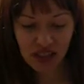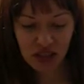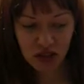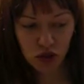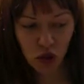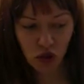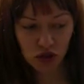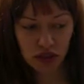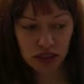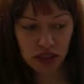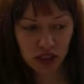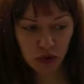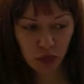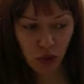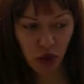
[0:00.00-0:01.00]
so this
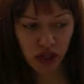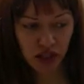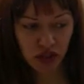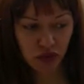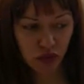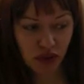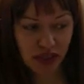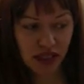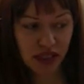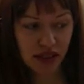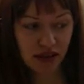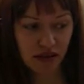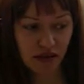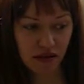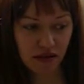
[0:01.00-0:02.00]
depression really
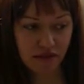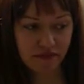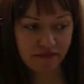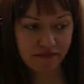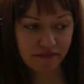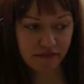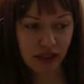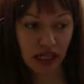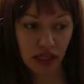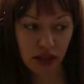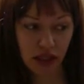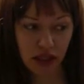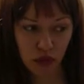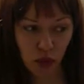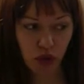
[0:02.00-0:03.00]
and I
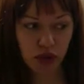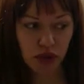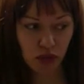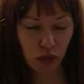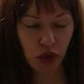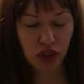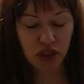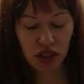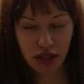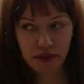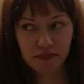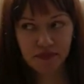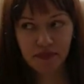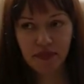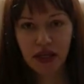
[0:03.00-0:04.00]
think it was depression, yeah,
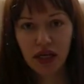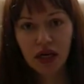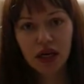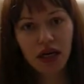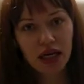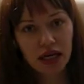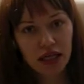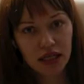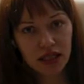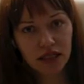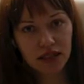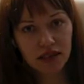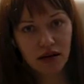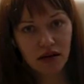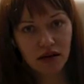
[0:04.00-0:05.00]

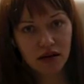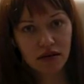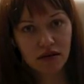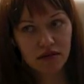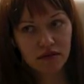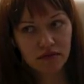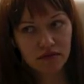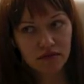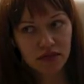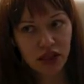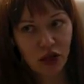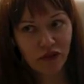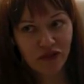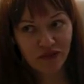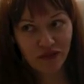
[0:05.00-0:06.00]
it
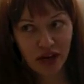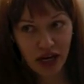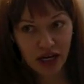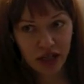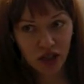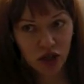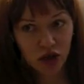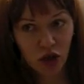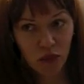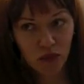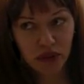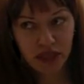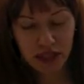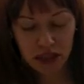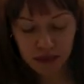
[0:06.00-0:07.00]
vanished
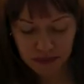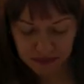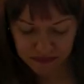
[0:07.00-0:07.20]
completely.